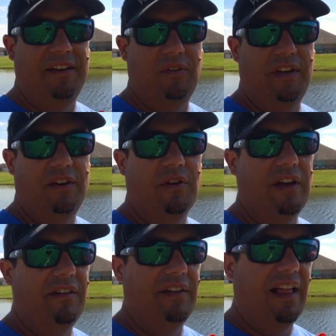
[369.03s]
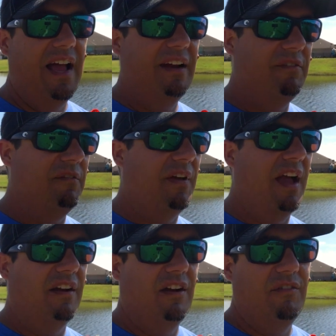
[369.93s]
You don't need real heavy line. If you've
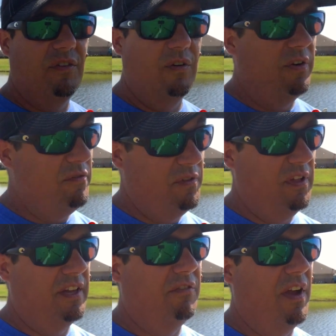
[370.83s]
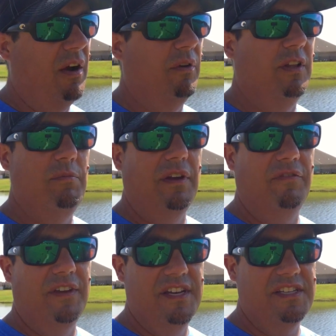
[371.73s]
got cover or you feel like you've got really big
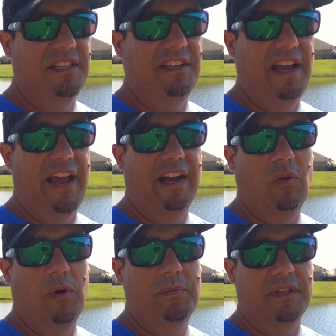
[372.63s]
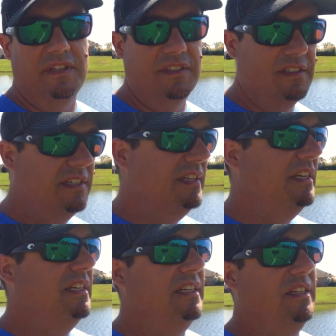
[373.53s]
fish, then yeah, I go up to,
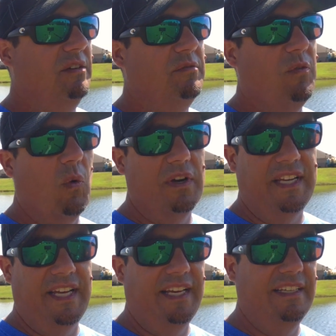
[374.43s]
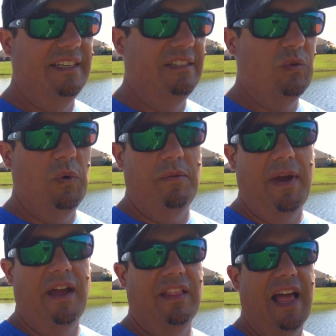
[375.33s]
you know, 14 to 20
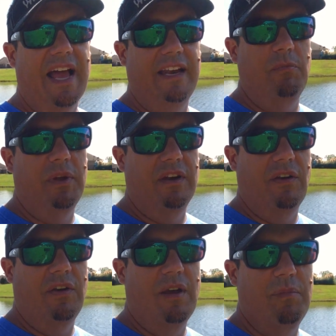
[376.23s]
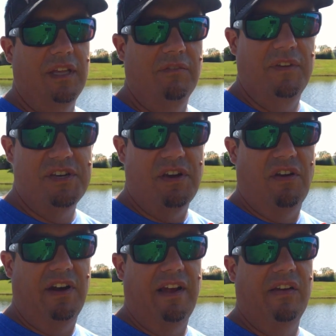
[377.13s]
pound line, depending on how big the fish
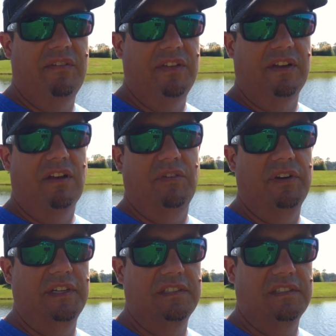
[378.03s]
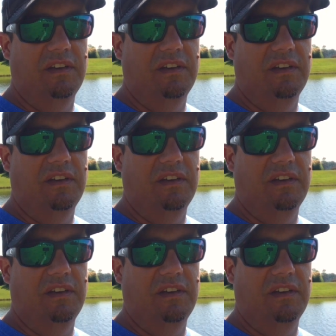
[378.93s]
are and how heavy the cover is.